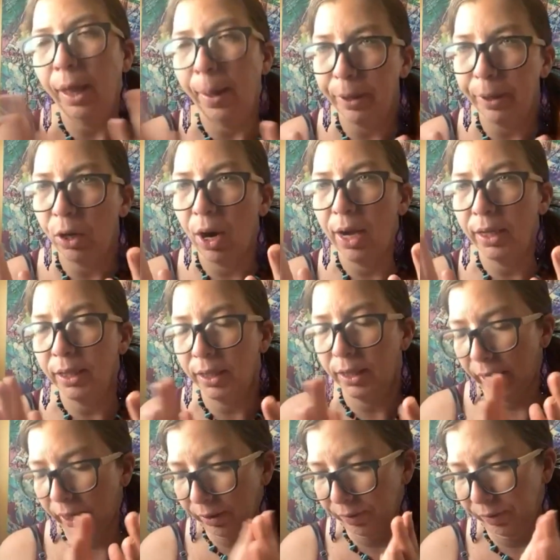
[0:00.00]
Lemongrass,
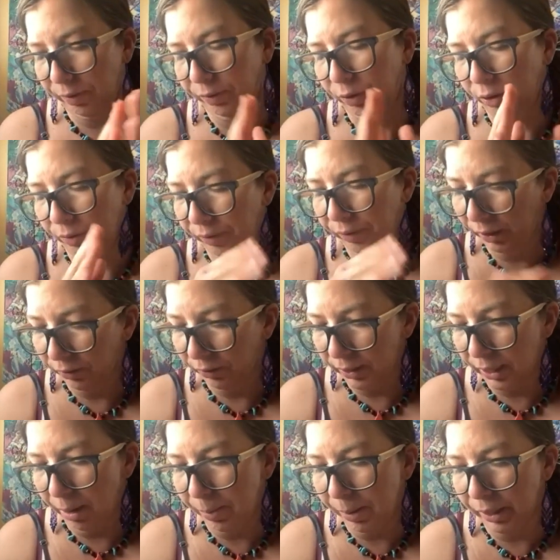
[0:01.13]
like if you're feeling
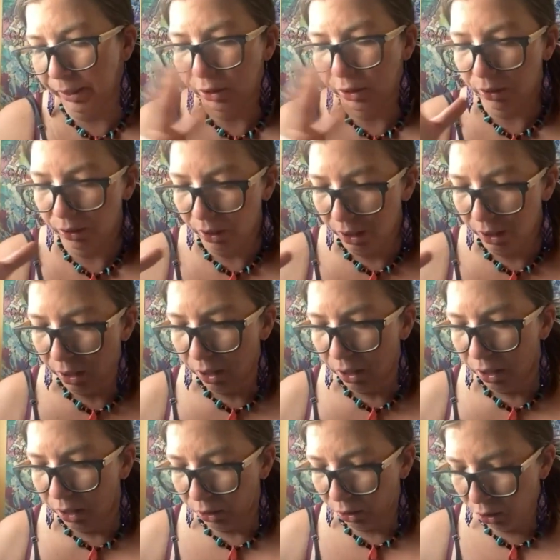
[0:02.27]
resentment,
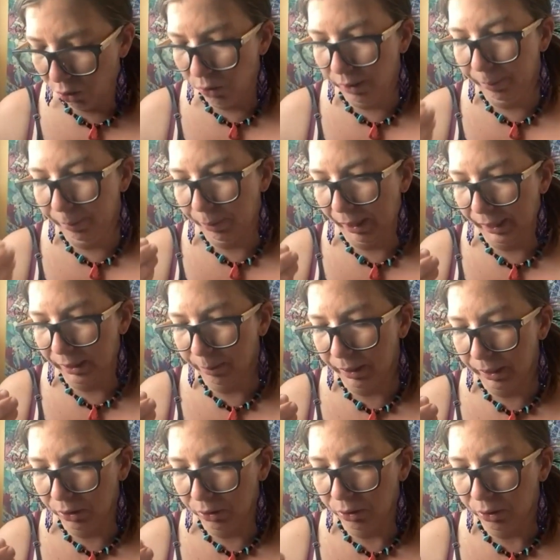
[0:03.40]
go to
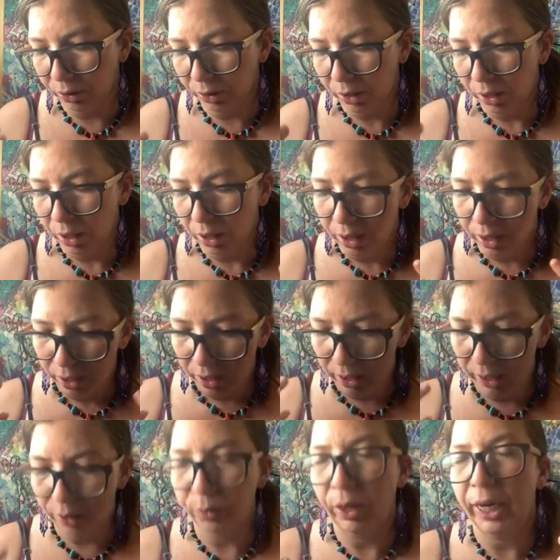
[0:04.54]
embracement
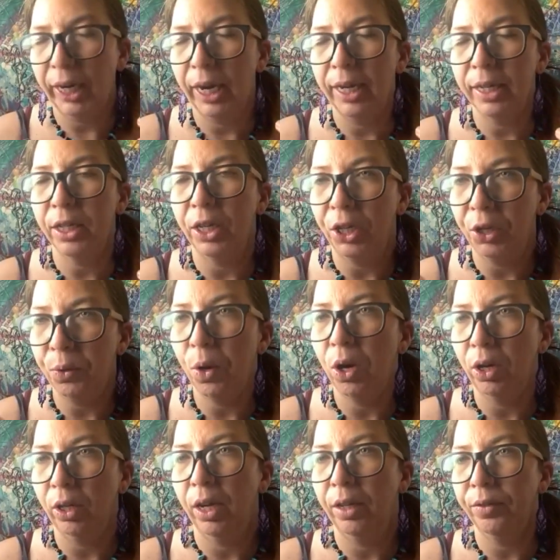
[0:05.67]
and recognize that you
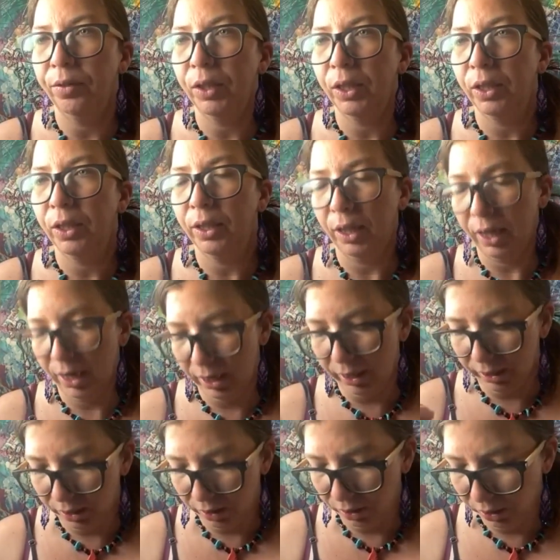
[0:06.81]
are loved and
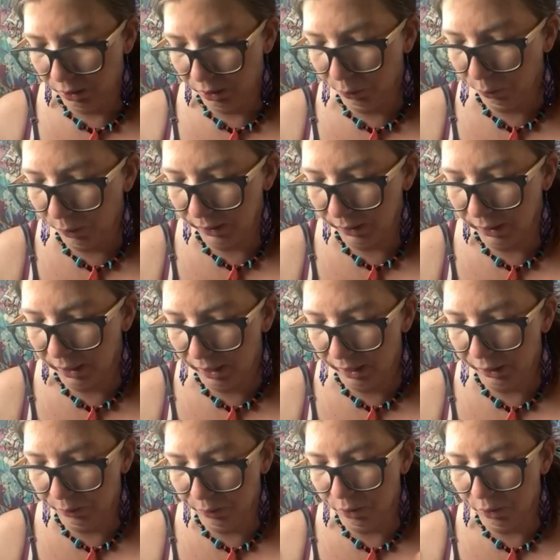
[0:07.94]
you are wanted
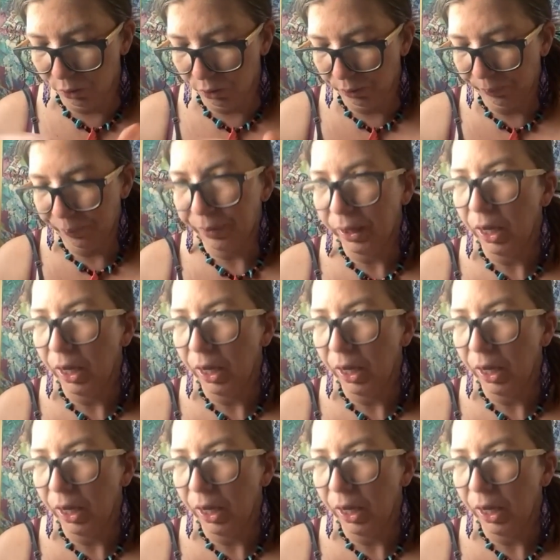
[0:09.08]
and you are whole.